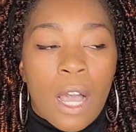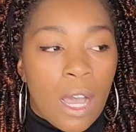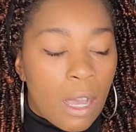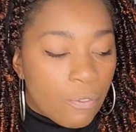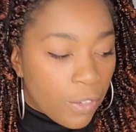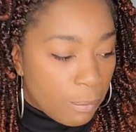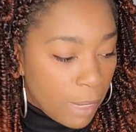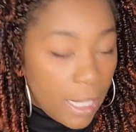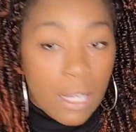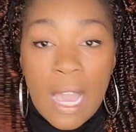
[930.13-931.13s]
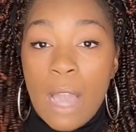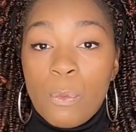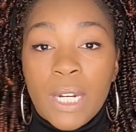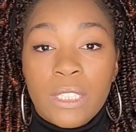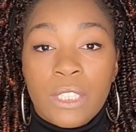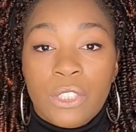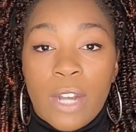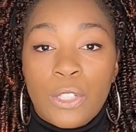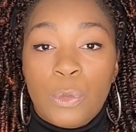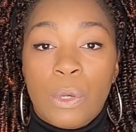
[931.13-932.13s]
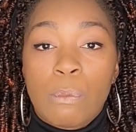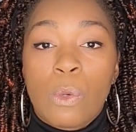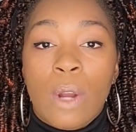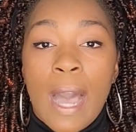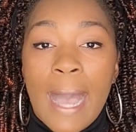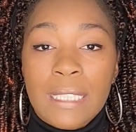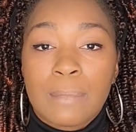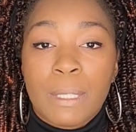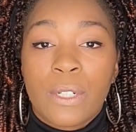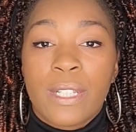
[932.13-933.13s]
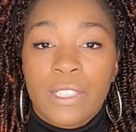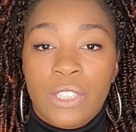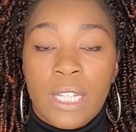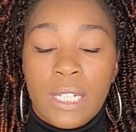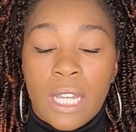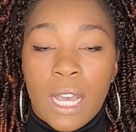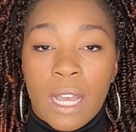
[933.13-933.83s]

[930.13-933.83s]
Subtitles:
For me, I wanted to start doing more hospital and